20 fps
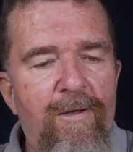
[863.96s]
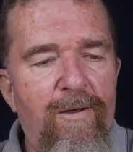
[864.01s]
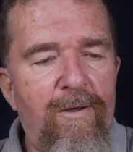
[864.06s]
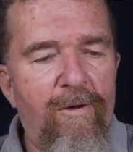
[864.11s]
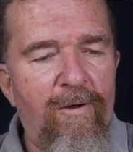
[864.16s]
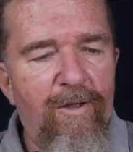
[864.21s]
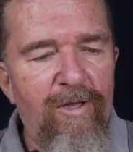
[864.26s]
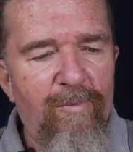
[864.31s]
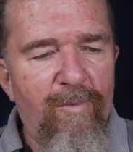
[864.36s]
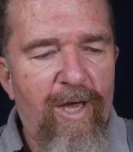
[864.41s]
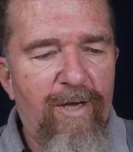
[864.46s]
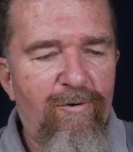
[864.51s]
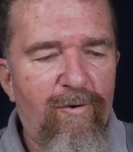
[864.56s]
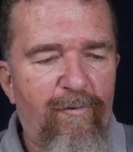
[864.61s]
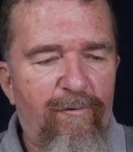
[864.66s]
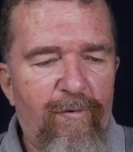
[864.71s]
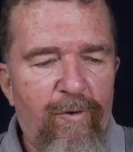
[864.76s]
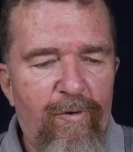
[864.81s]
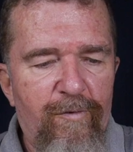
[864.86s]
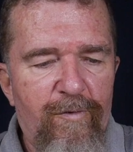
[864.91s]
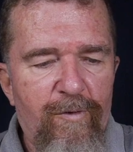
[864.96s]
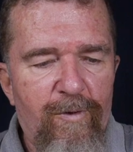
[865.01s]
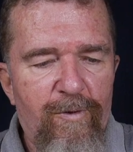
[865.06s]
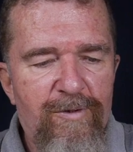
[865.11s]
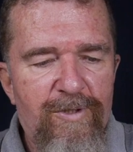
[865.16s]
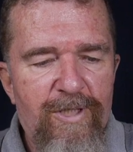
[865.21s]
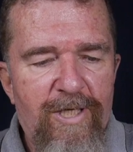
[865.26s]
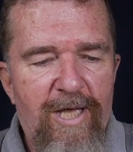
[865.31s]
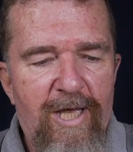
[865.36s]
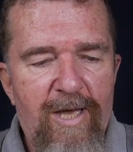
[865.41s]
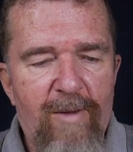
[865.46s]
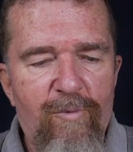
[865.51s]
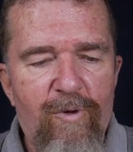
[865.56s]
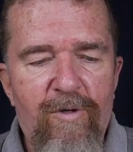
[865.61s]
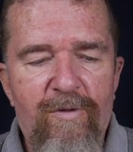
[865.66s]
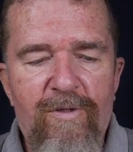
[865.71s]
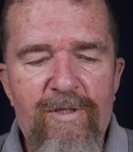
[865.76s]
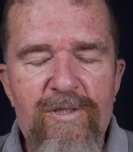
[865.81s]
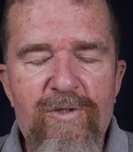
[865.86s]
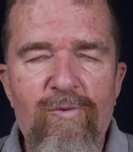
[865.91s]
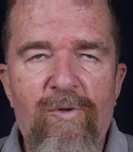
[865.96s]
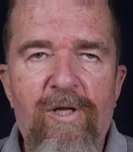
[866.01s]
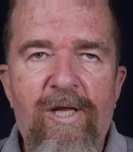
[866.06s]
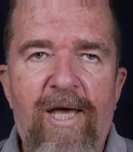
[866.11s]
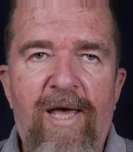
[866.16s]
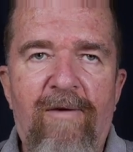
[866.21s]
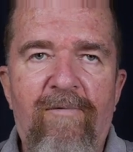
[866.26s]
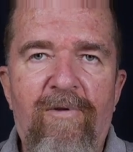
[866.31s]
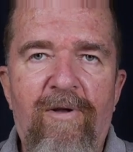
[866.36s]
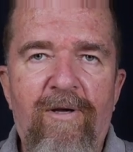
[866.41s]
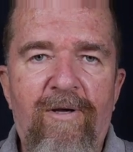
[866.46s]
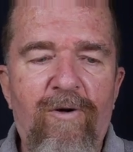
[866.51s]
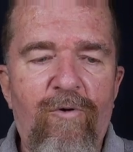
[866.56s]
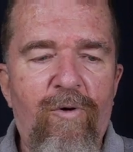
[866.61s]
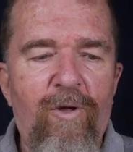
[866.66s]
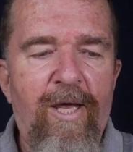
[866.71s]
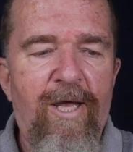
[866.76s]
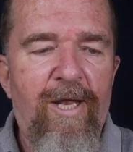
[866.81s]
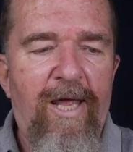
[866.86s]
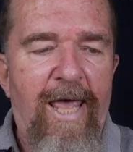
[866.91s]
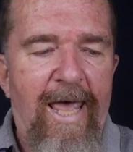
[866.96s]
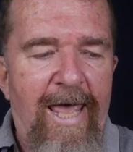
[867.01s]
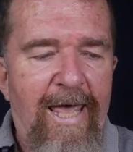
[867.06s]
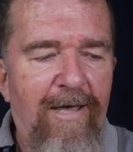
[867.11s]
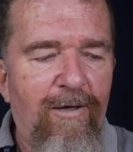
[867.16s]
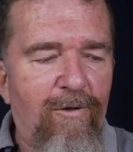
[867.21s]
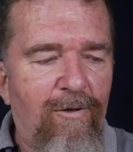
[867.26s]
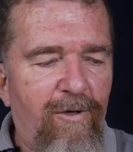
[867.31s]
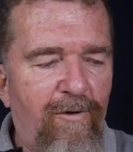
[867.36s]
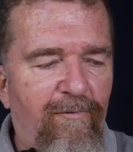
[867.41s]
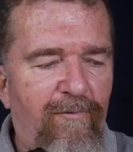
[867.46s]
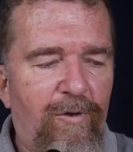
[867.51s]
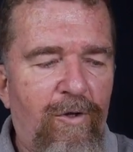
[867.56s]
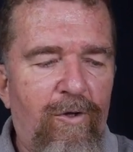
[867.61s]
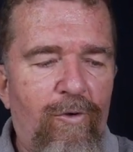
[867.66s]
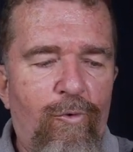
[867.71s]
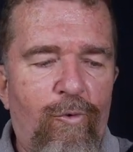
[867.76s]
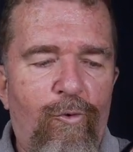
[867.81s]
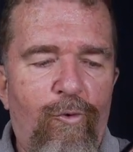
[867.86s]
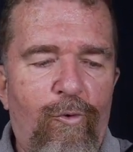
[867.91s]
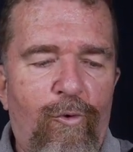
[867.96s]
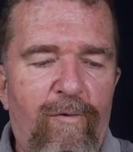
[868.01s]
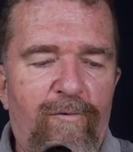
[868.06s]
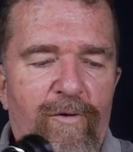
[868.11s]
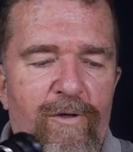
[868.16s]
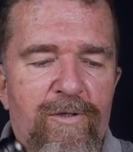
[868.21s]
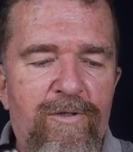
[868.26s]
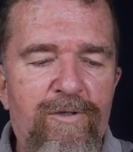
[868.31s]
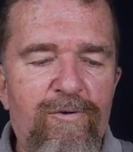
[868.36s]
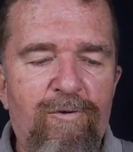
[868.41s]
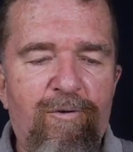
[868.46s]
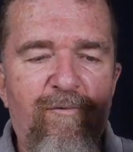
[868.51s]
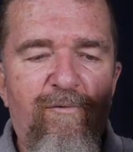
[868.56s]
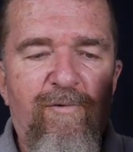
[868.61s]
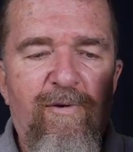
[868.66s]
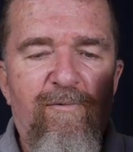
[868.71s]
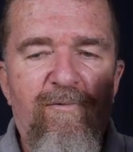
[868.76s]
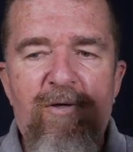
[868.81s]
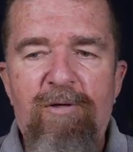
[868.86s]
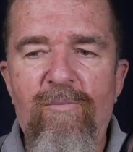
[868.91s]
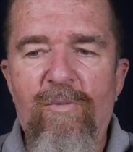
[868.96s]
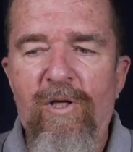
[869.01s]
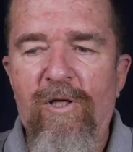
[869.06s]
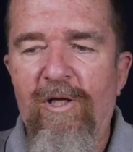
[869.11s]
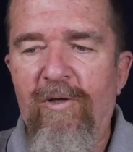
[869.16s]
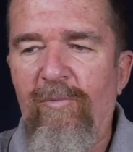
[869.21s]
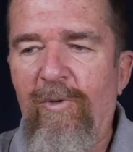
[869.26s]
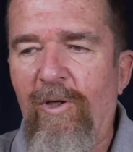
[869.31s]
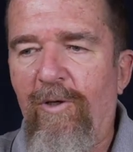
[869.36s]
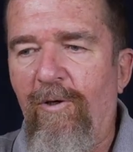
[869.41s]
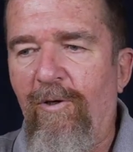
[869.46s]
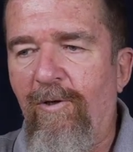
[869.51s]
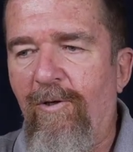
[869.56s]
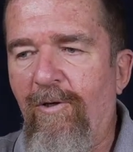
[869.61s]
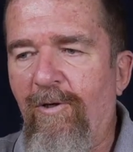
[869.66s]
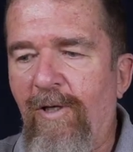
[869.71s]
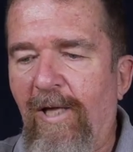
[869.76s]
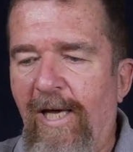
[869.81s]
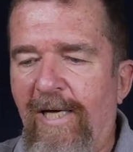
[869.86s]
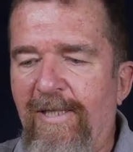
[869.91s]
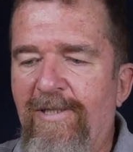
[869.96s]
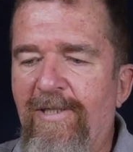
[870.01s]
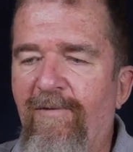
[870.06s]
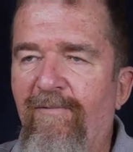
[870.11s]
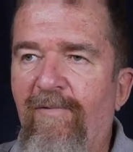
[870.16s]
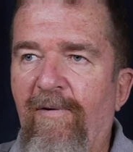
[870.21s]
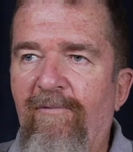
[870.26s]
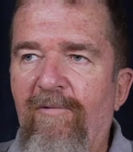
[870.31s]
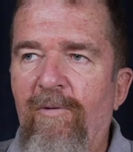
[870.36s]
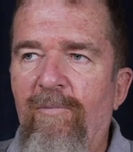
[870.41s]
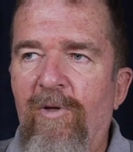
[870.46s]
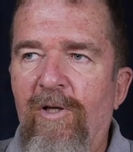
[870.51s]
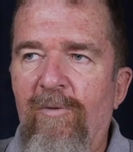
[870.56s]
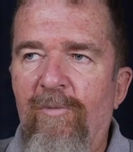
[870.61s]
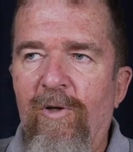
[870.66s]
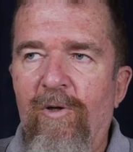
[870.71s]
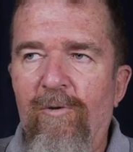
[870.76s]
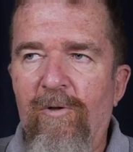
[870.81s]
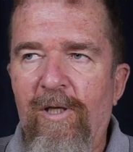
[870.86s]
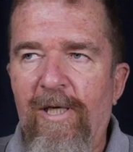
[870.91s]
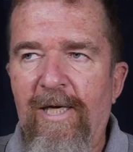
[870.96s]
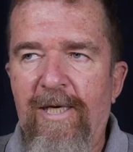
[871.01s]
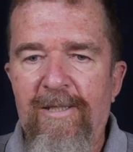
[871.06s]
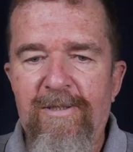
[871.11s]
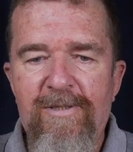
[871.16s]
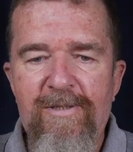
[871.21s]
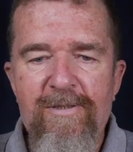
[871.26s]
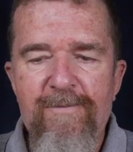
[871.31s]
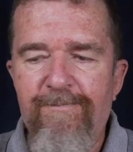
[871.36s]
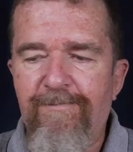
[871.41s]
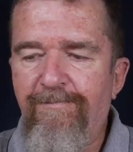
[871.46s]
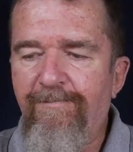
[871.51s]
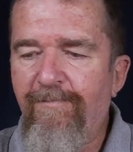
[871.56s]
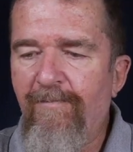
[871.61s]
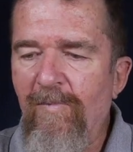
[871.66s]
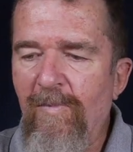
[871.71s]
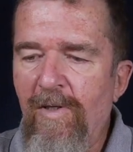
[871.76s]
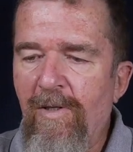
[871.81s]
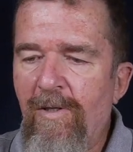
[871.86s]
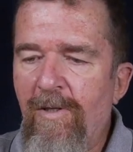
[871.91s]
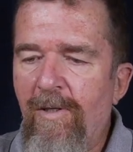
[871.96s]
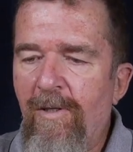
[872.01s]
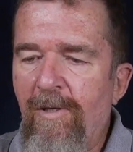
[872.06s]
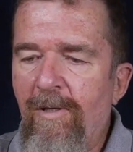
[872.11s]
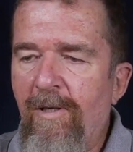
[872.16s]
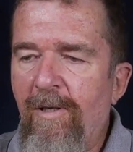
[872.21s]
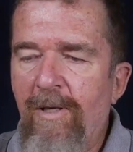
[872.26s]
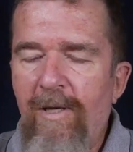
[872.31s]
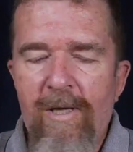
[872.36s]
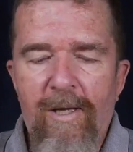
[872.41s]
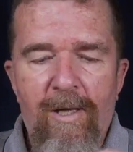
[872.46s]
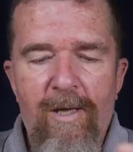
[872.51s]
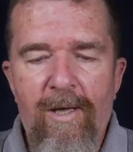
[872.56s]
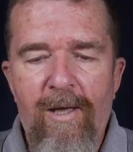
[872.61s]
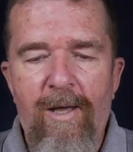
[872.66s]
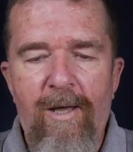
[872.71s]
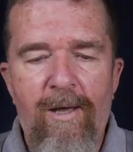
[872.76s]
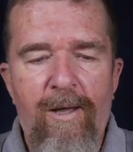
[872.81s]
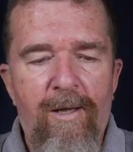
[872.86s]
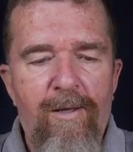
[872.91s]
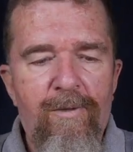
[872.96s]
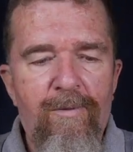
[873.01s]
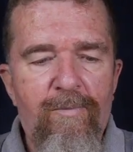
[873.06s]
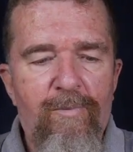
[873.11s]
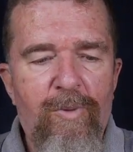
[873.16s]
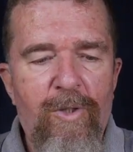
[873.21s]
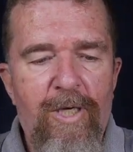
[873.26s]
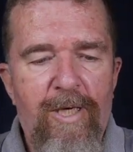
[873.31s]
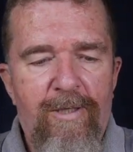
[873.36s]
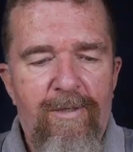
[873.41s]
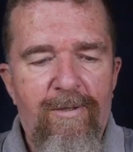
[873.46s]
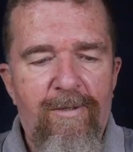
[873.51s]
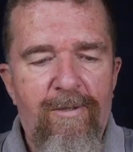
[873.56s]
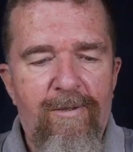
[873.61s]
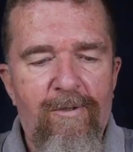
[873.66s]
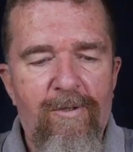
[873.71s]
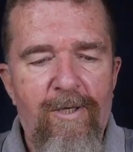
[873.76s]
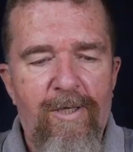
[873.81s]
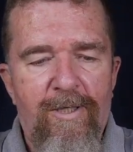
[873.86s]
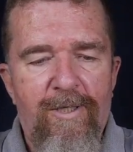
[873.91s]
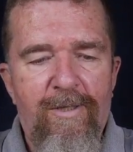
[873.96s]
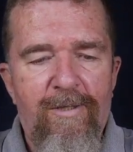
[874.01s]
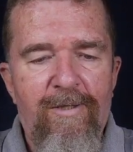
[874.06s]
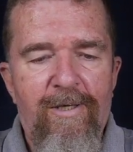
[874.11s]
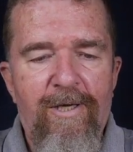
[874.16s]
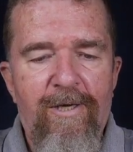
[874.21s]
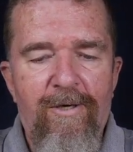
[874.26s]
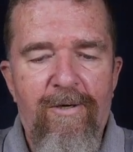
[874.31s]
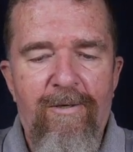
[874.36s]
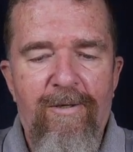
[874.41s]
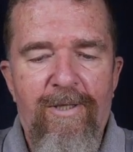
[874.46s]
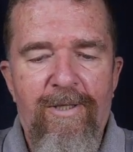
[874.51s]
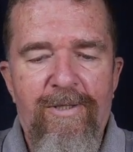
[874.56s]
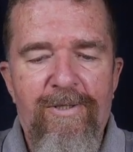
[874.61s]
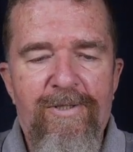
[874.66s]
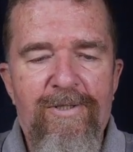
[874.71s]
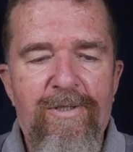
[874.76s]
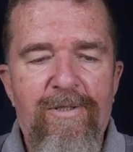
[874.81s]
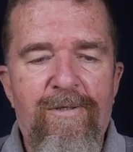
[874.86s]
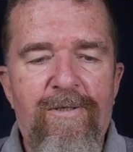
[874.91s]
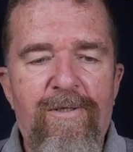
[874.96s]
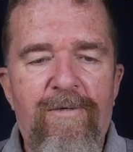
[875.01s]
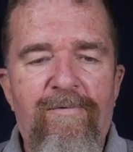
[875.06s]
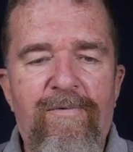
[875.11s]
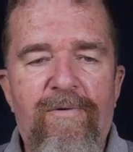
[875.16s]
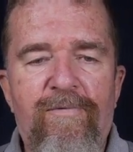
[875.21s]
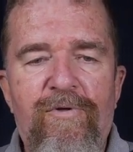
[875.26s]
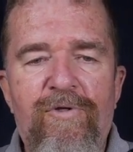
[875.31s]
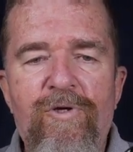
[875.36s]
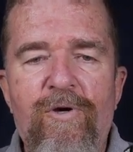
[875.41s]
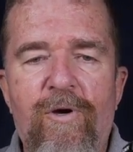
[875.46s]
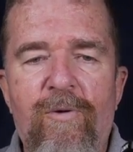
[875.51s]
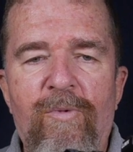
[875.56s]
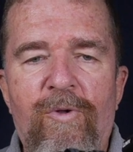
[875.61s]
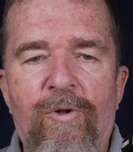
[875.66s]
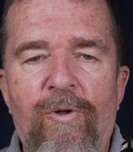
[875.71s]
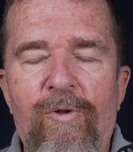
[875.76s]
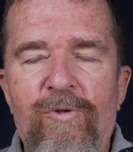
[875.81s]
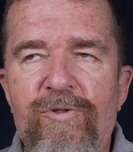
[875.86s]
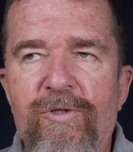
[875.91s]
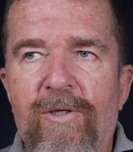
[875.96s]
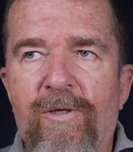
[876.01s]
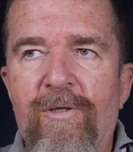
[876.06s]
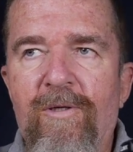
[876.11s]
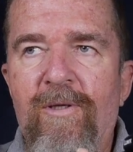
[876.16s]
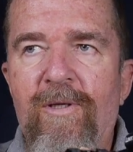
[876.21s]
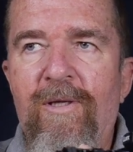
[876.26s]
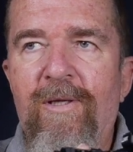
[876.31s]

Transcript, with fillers: on the micro four thirds camera, this will have an, an angle of view equivalent to a 50 millimeter, your classic 50 millimeter lens. Uh, but look, here is the Vivitar Minolta